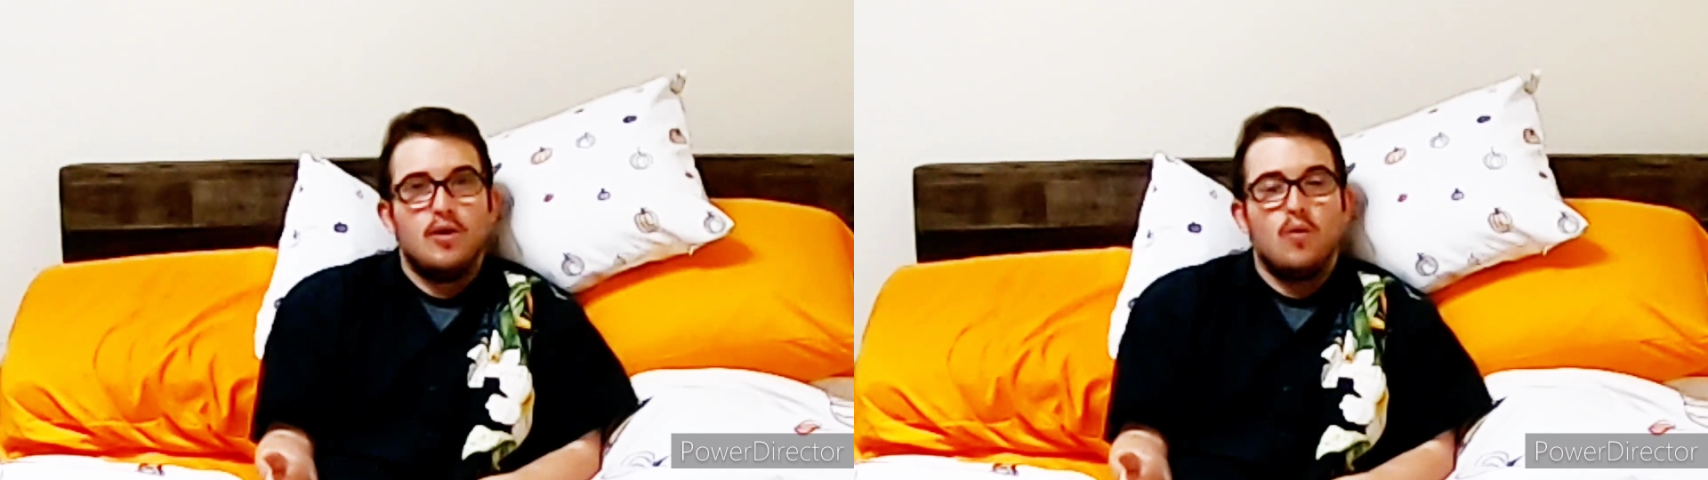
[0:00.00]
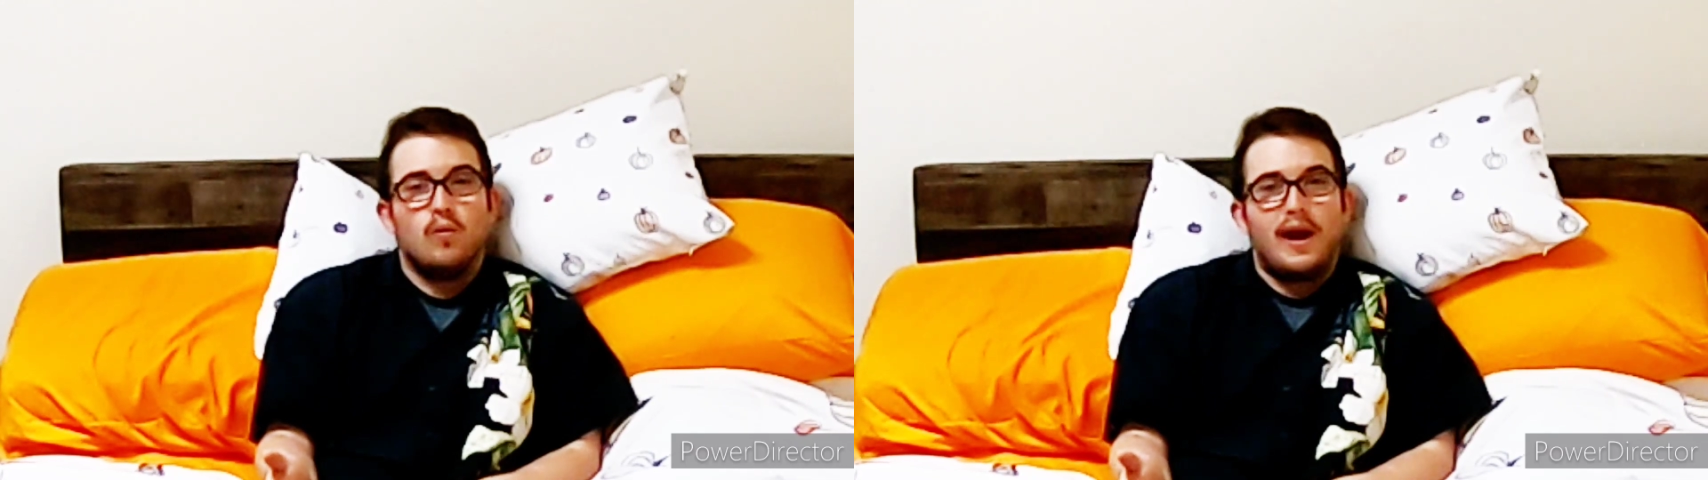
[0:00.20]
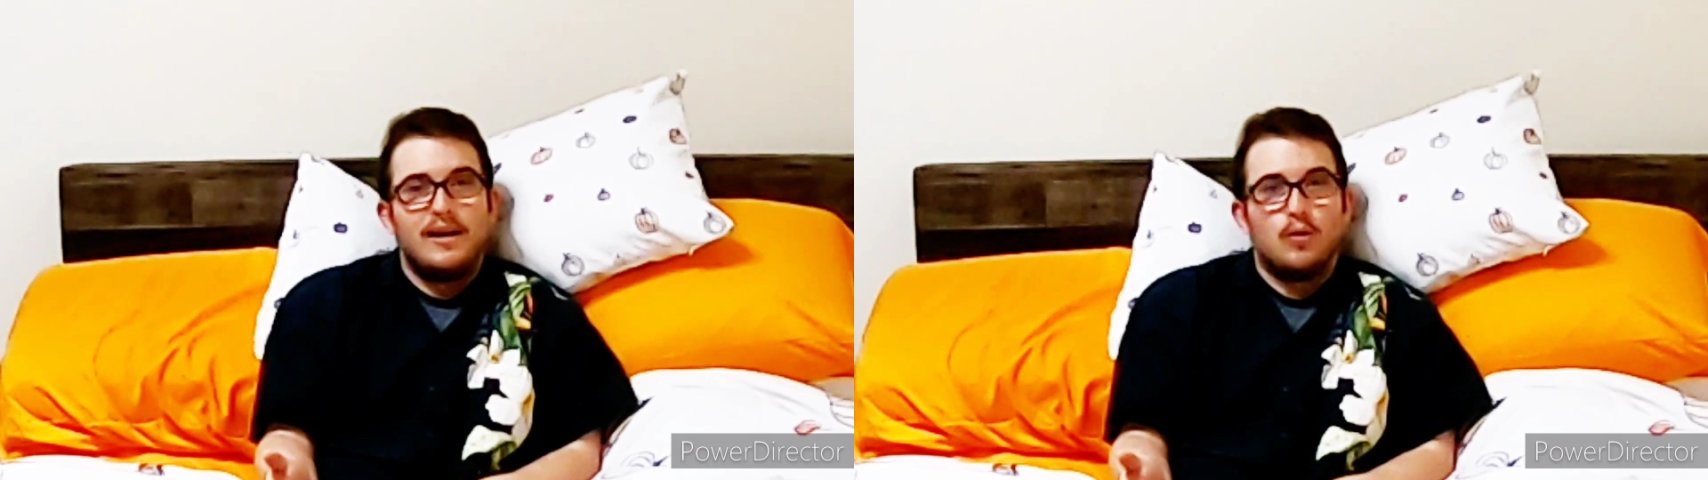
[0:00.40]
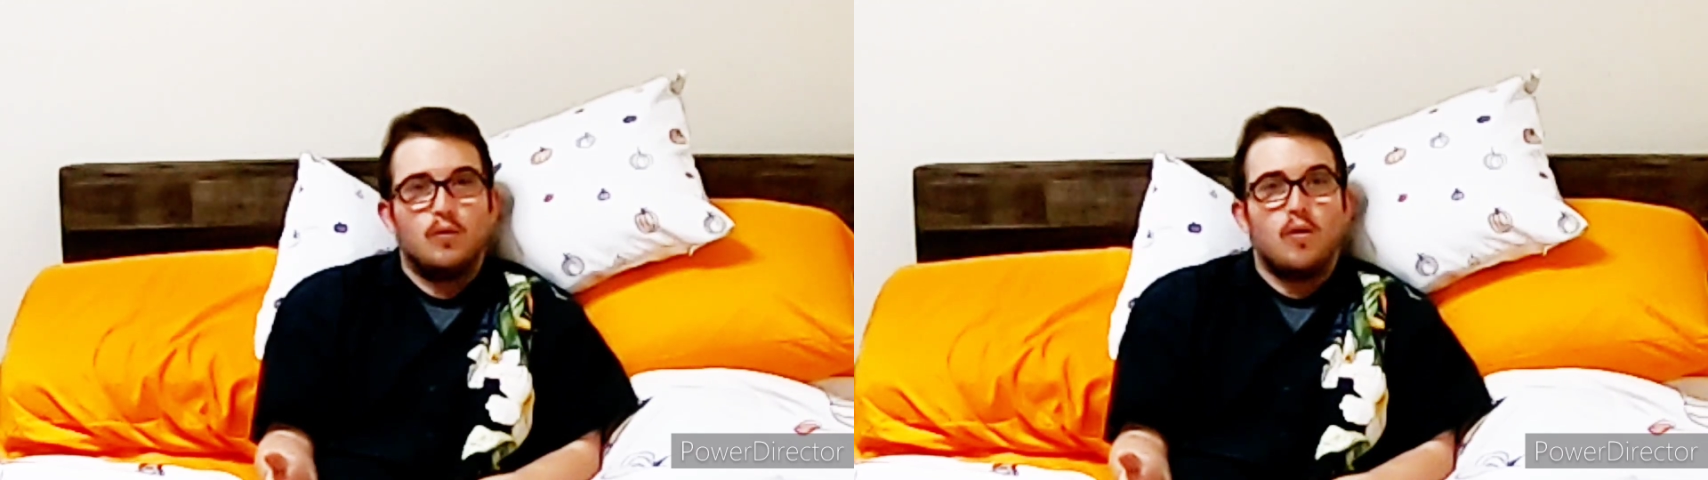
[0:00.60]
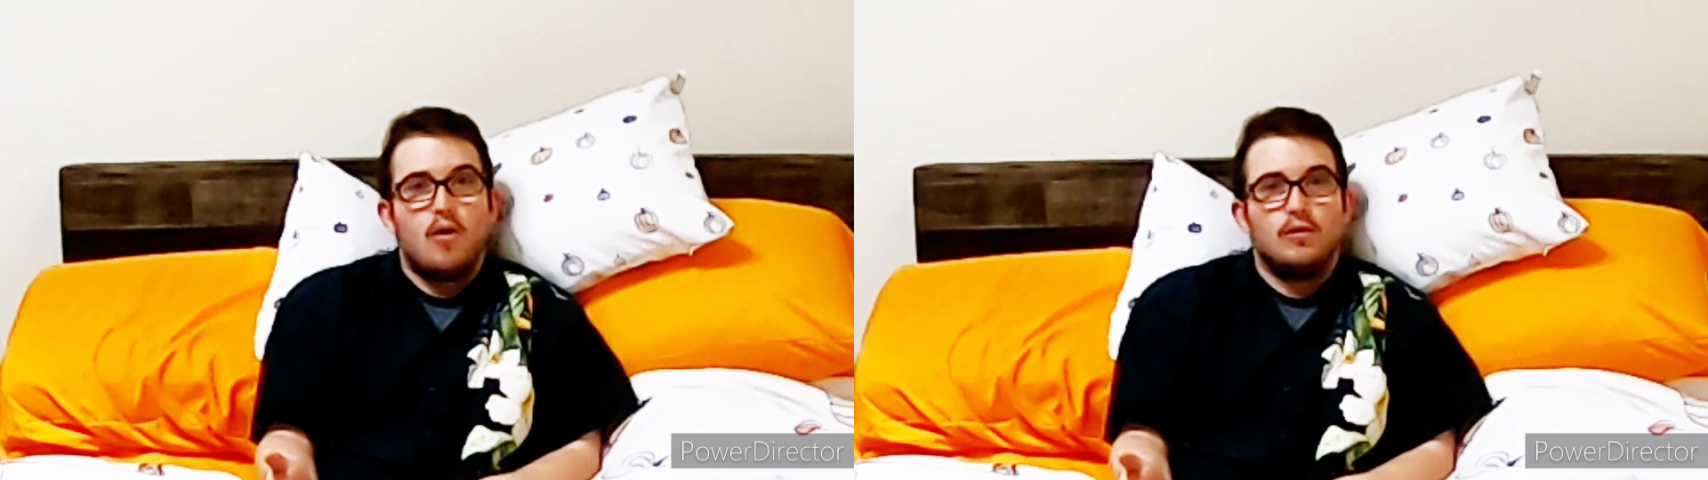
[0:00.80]
no right
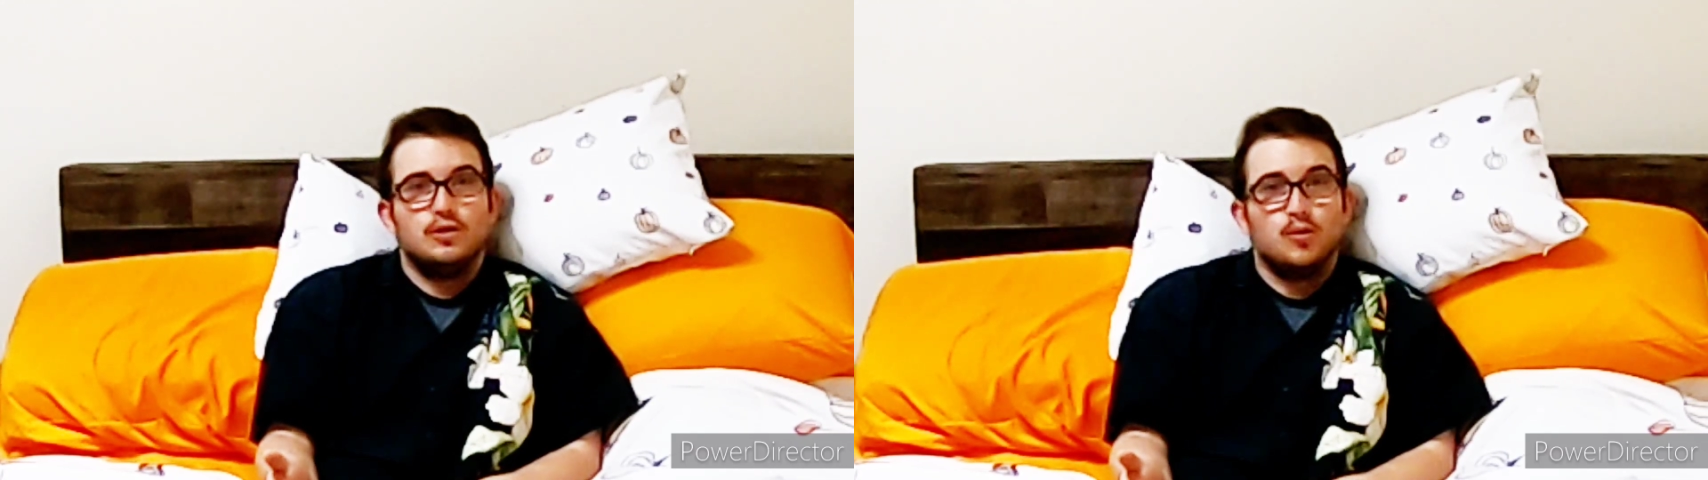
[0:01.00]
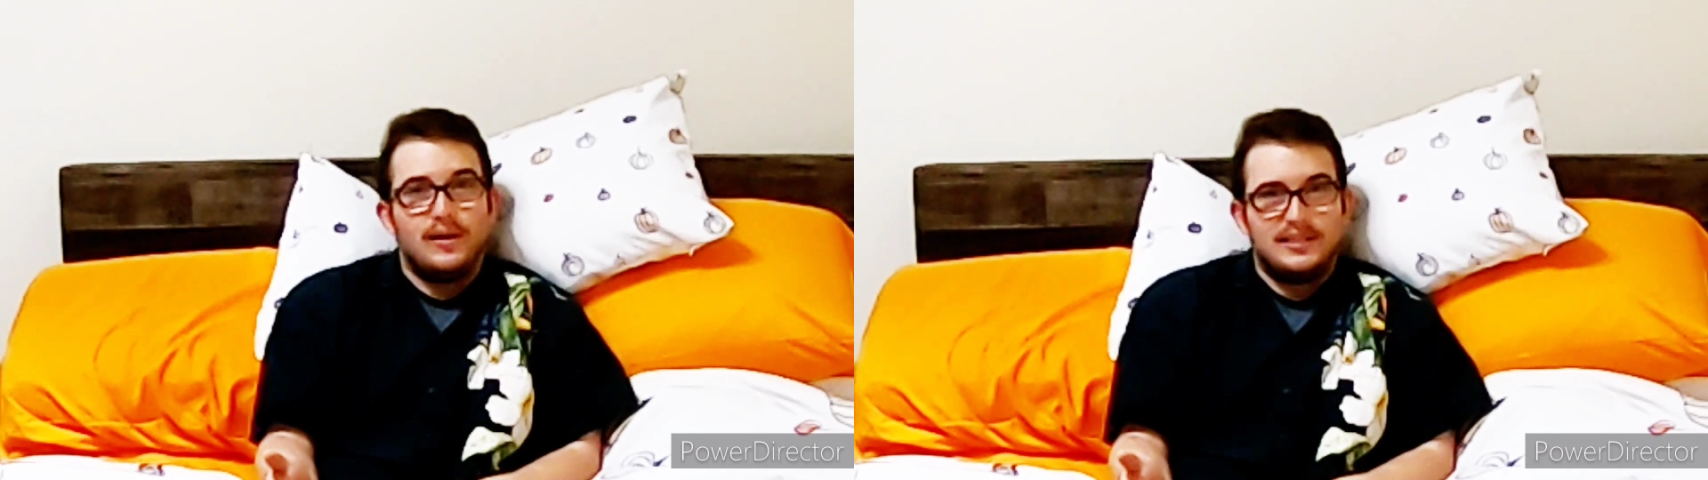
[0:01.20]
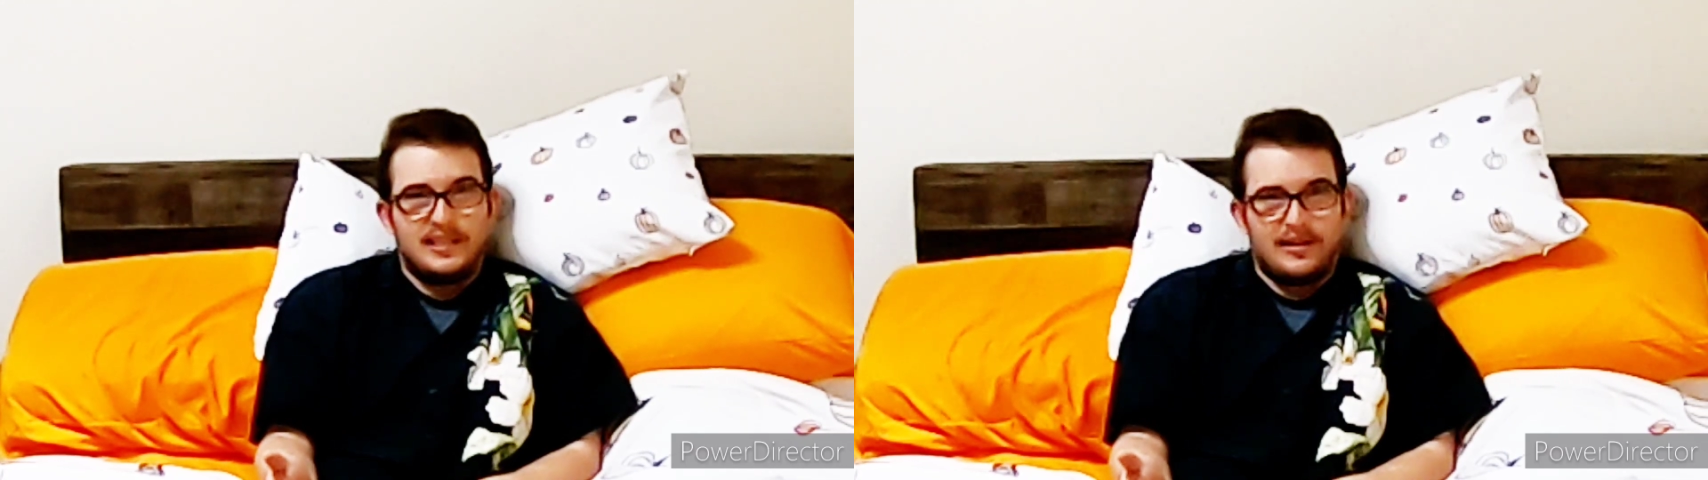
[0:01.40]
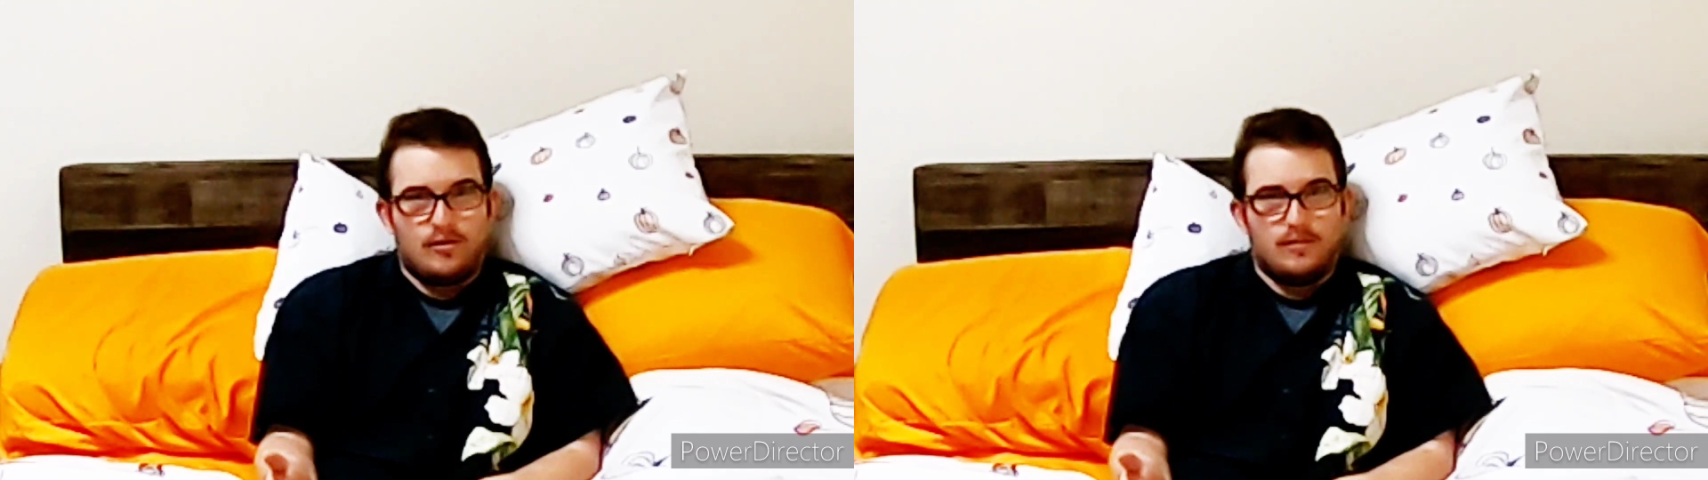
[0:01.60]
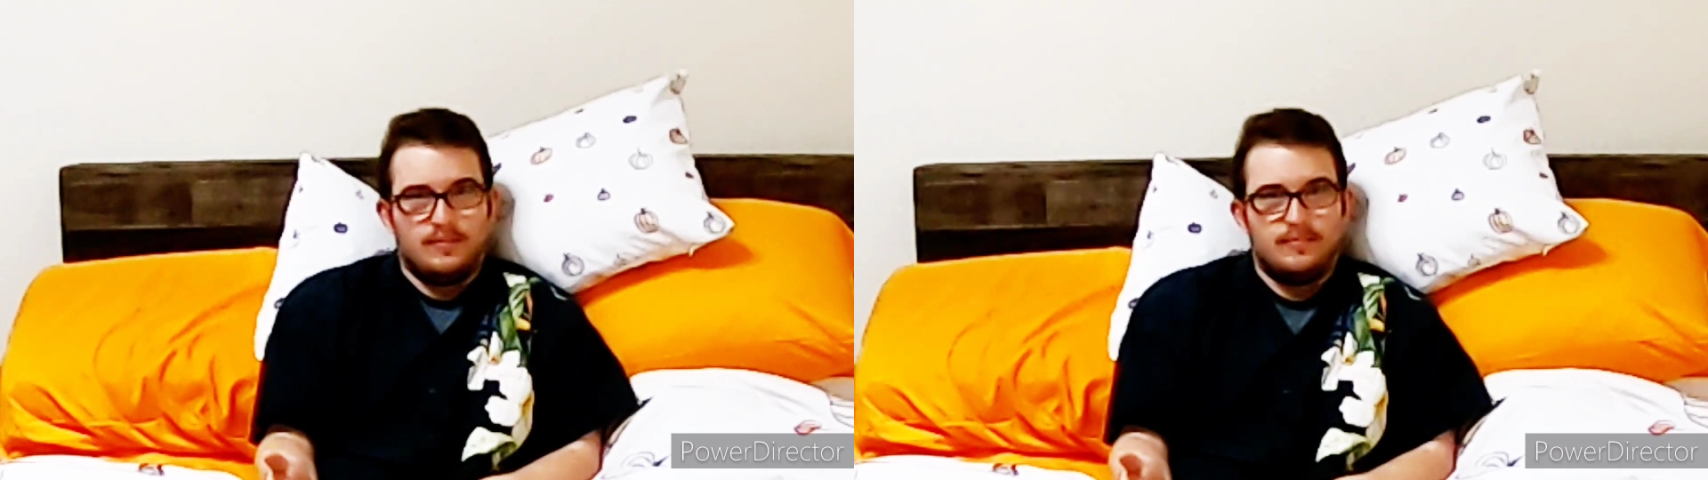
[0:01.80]
or wrong choice here.